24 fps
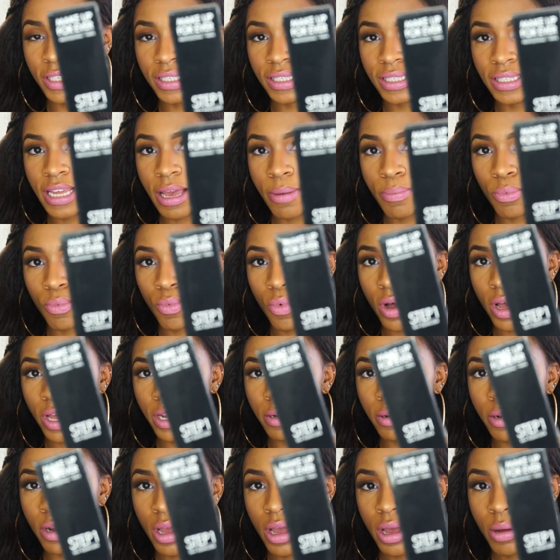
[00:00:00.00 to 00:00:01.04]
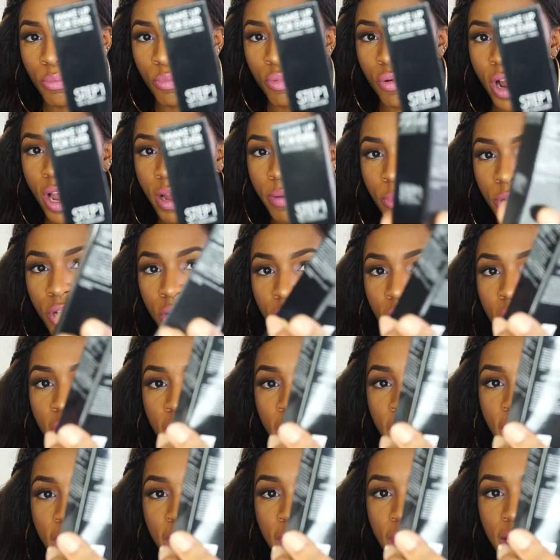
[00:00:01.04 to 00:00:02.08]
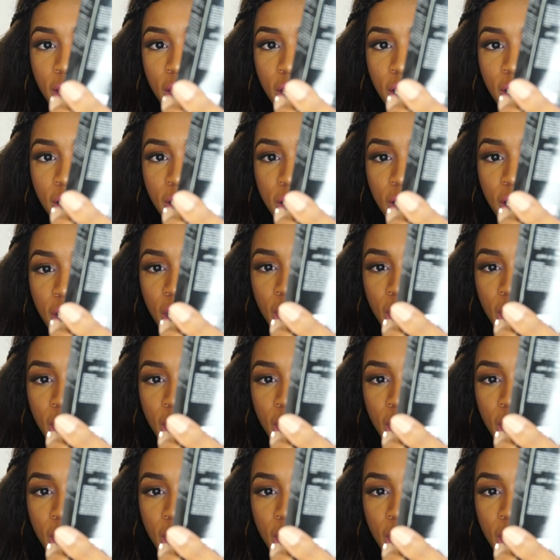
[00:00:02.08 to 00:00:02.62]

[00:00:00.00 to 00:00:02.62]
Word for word: Step one primer, and this